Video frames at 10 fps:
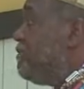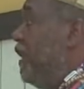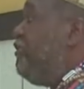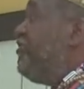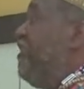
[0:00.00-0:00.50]

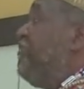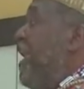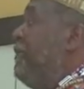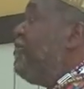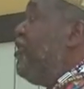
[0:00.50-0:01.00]
I wish that would
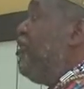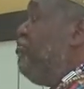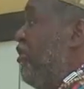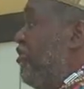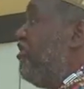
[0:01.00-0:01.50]
happen in the
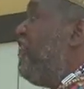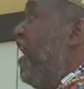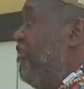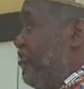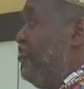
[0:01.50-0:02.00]
burg of
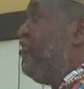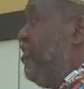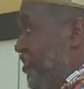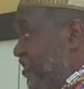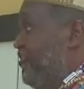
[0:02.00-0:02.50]
Harris or in
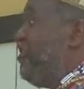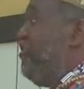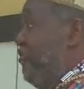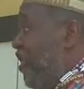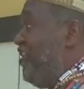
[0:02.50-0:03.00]
the D.C.
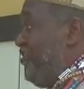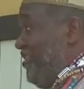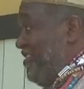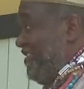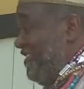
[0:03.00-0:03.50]
of
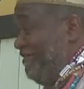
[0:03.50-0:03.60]
Washington.